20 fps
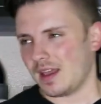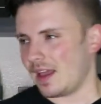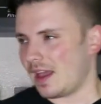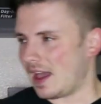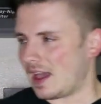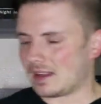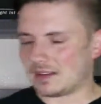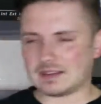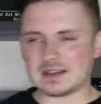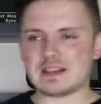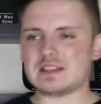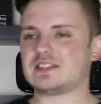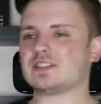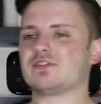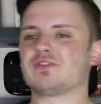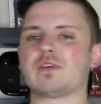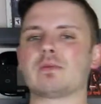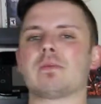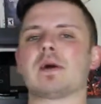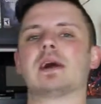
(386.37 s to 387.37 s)
At least
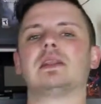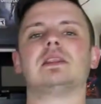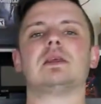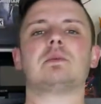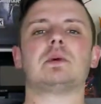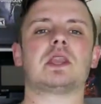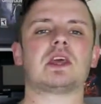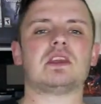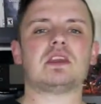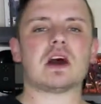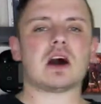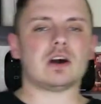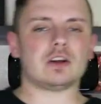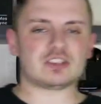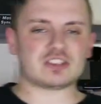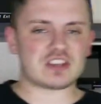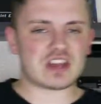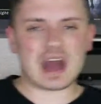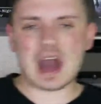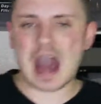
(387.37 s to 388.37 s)
from my limited knowledge
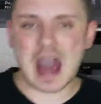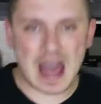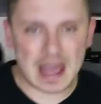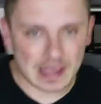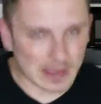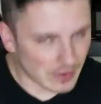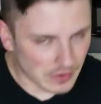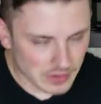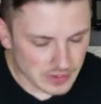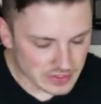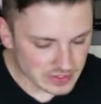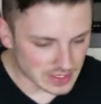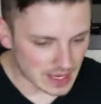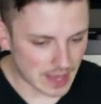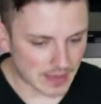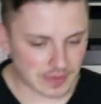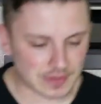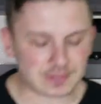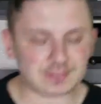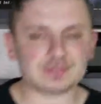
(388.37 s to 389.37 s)
that I
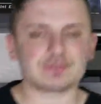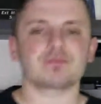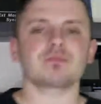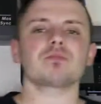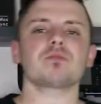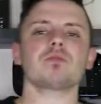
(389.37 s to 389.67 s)
understand this.